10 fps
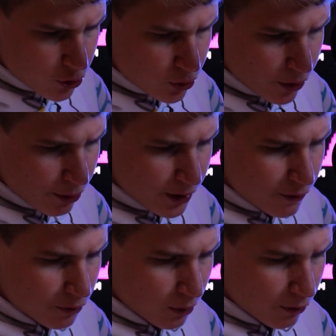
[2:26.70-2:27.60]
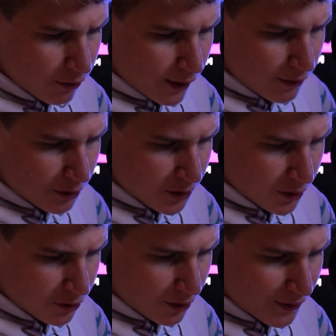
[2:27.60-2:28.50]
2, 3, 4, 5,
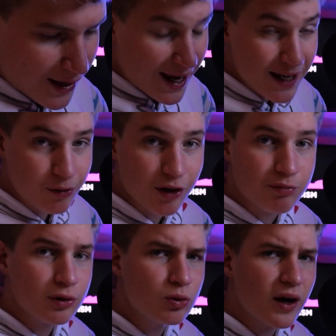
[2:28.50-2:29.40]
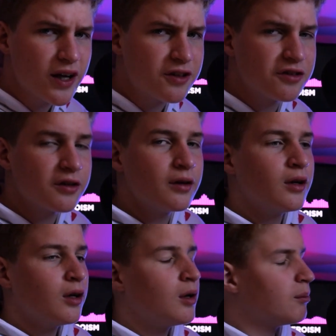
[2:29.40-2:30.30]
6, 7, 8, we have Blue Ice.
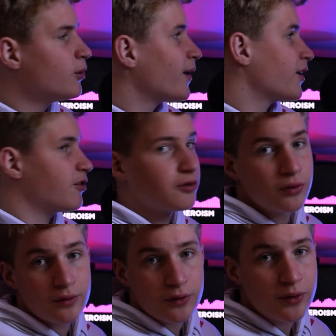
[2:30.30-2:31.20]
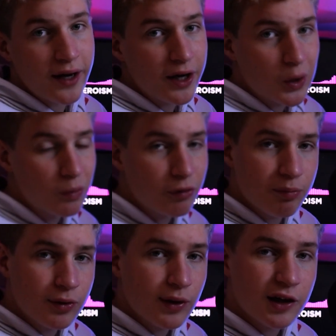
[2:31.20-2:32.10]
Blue Ice, dude. You can't go wrong
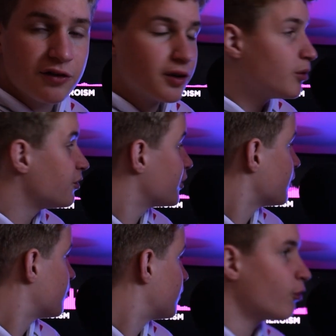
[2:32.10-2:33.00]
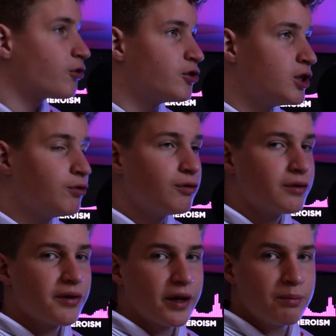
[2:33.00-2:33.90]
with Blue Ice. It was the first G Fuel
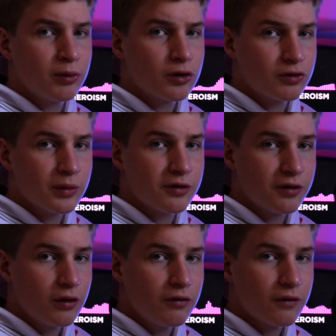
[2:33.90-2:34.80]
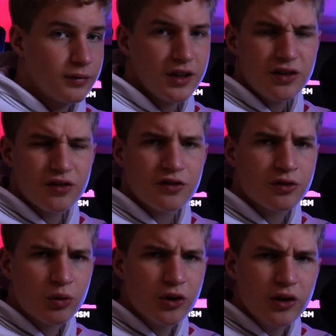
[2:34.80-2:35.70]
flavor that I bought for myself. It's just
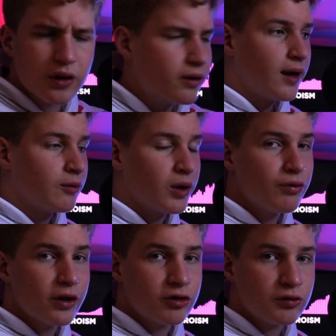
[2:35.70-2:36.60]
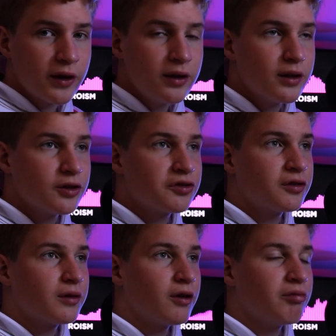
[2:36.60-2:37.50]
so good. And whenever I try it, it just
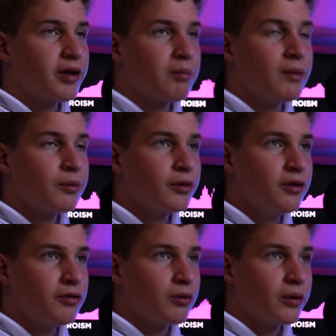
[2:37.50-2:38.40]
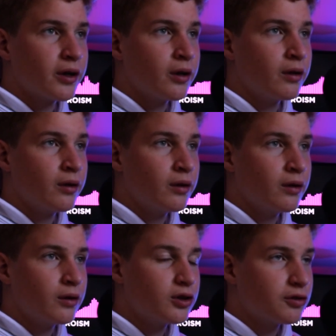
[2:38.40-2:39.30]
gives me like memories to when I
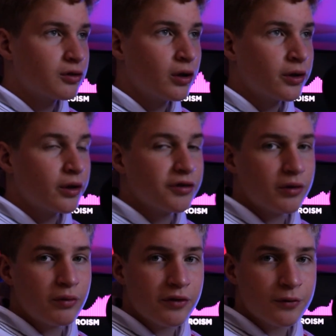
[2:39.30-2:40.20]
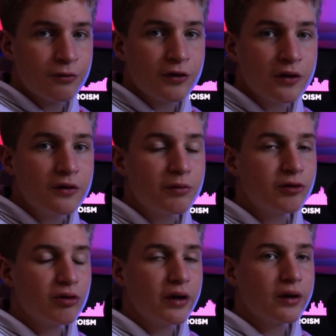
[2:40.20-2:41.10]
just got in, I was like with some friends, we're
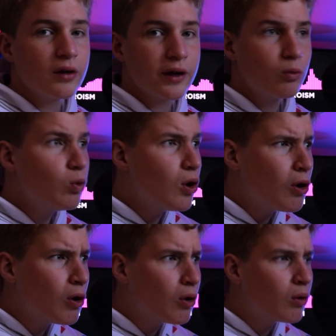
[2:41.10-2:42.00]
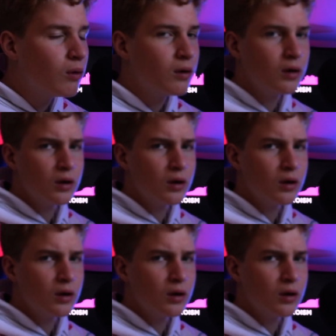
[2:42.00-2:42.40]
trying it out, like whoa,